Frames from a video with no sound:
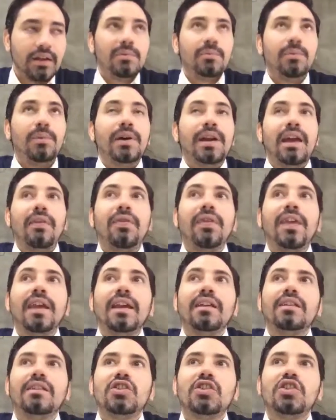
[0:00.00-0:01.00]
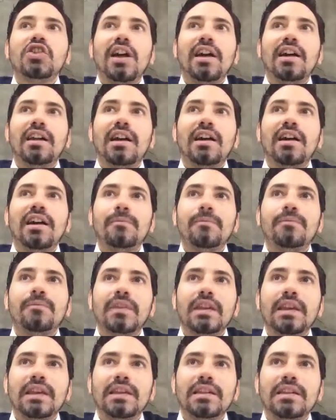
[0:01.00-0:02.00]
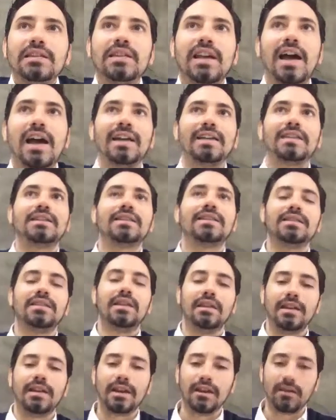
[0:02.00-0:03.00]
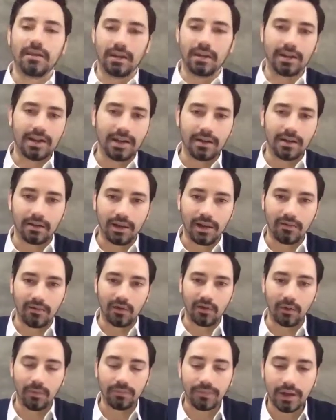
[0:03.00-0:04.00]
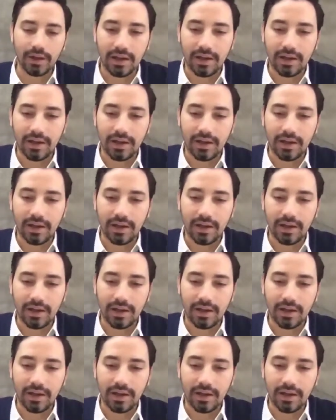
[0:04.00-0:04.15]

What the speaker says: But I think China is at another level.